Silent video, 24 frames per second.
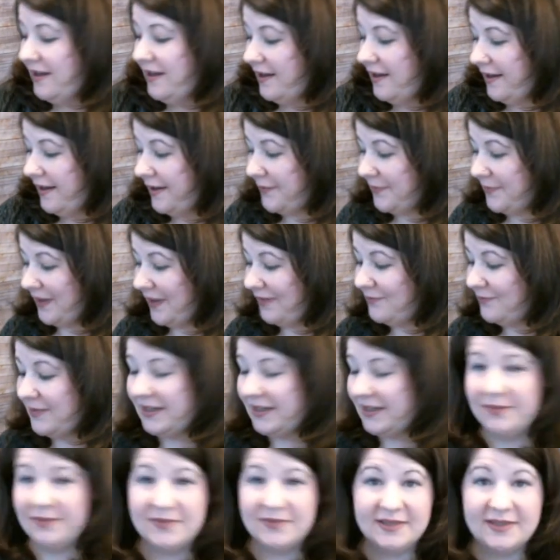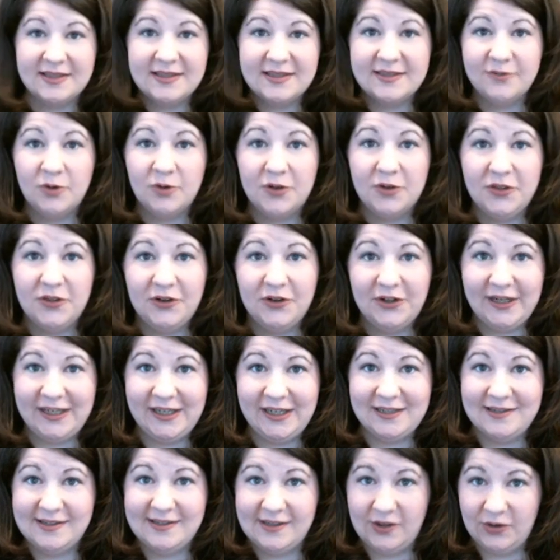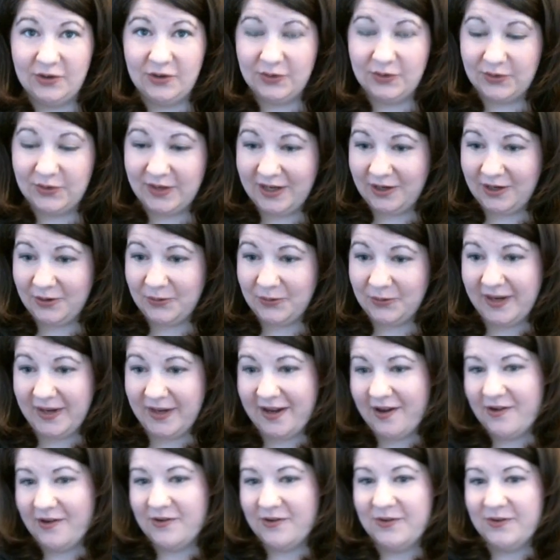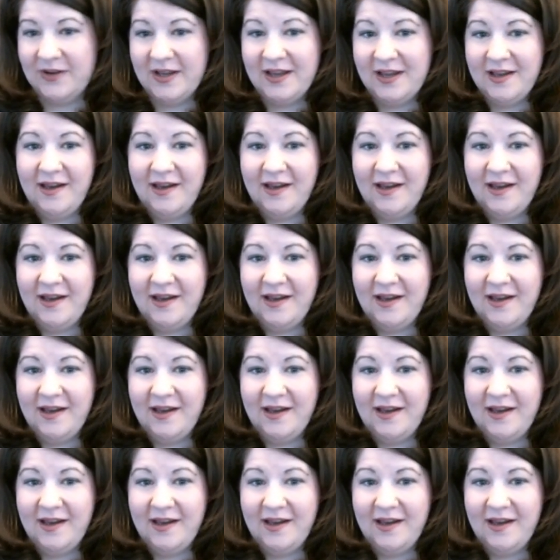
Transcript: Um, I've been up since four thirty, so here we go.